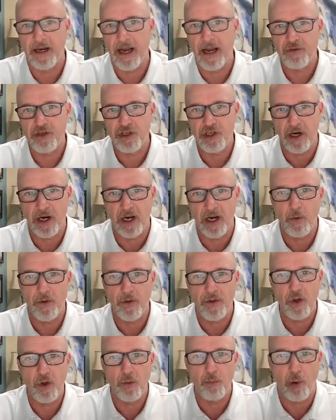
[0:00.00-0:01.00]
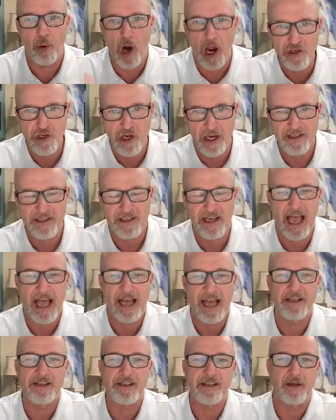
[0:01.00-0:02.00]
and I'm sharing with you project
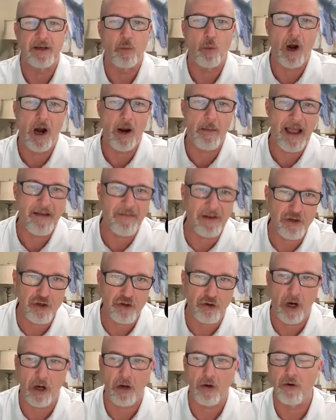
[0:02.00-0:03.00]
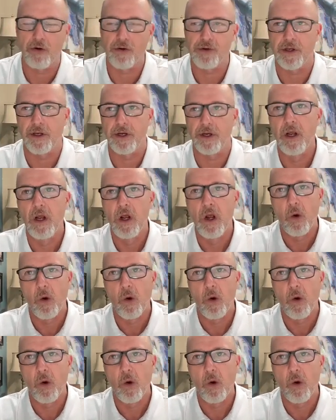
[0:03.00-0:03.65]
status and where I'm having struggles and